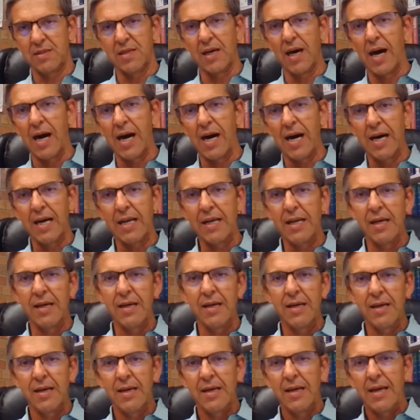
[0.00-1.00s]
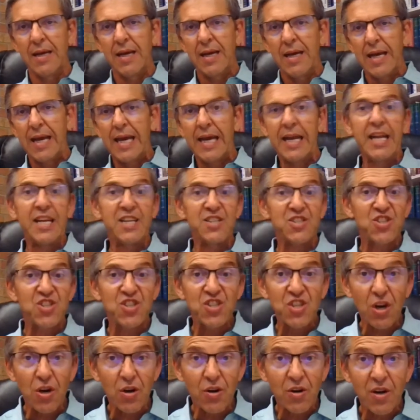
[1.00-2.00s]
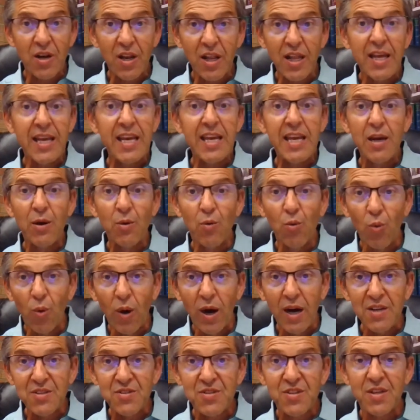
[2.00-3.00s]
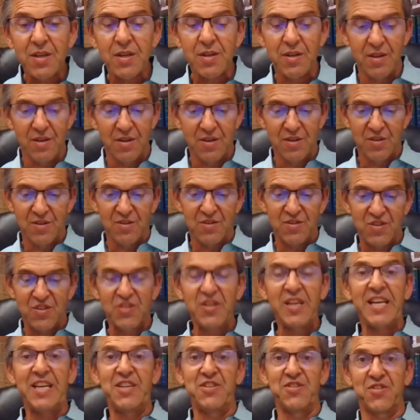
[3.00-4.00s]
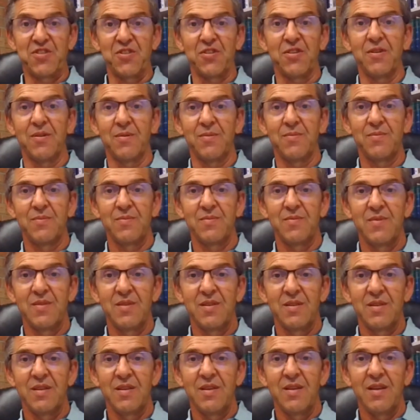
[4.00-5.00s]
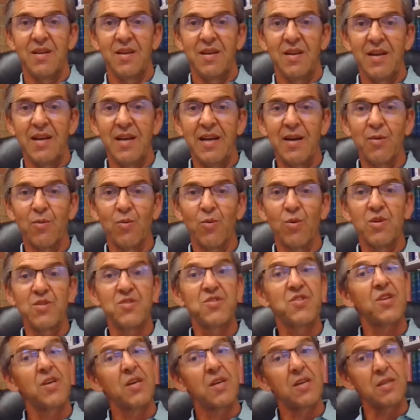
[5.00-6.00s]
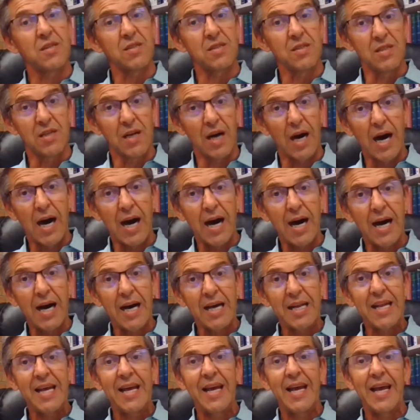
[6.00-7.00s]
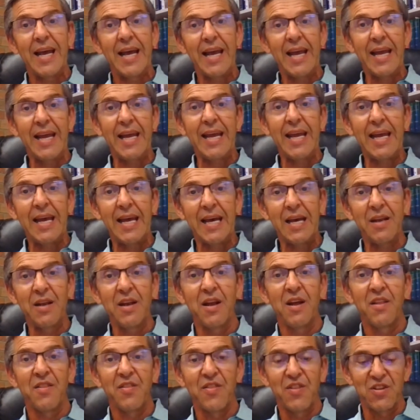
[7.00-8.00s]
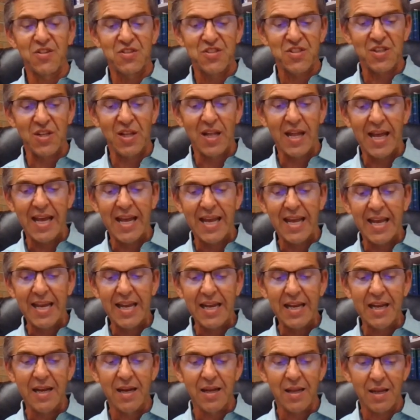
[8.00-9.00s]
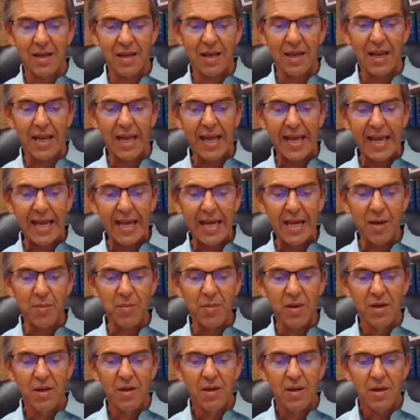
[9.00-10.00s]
God, and it certainly wasn't Caesar. It was God and the slain Lamb.